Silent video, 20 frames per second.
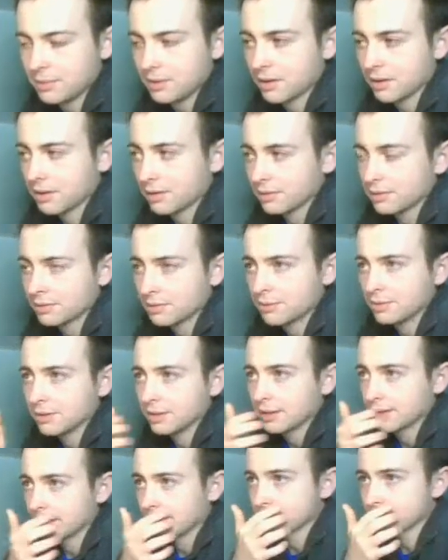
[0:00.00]
here
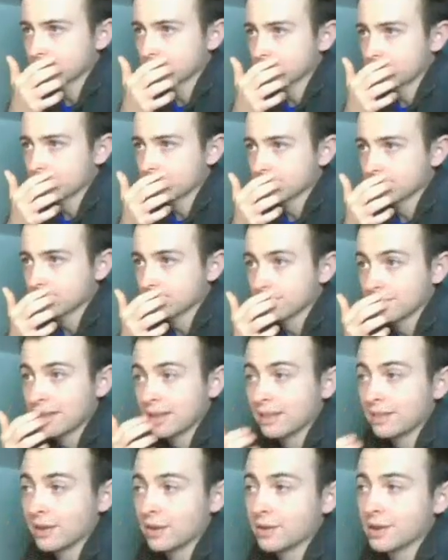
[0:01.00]
against Lucas.
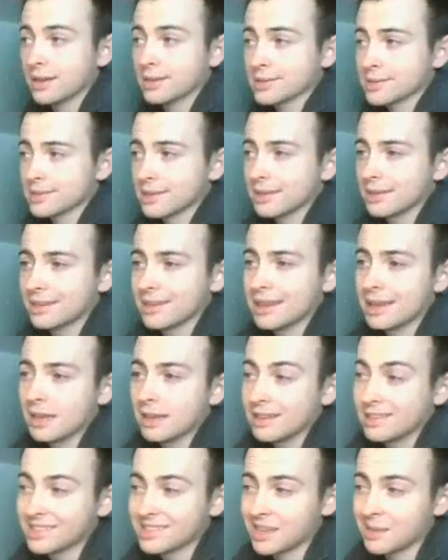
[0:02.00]
And here it is.
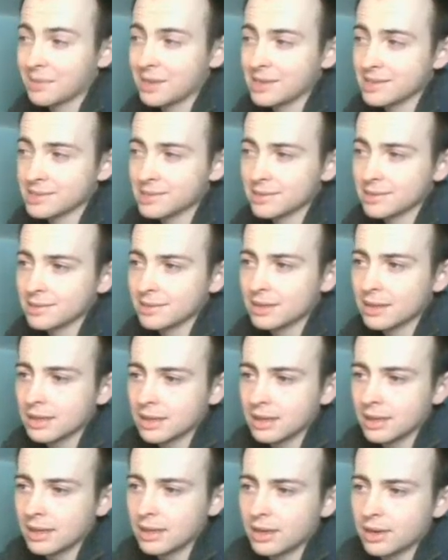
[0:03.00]
Semis.
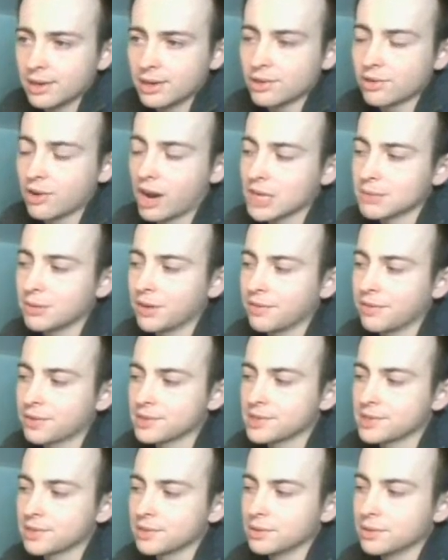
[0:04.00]
Droxpiel
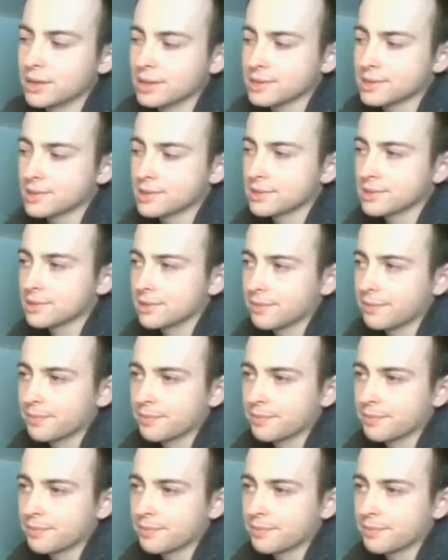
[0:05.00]
versus Lucas.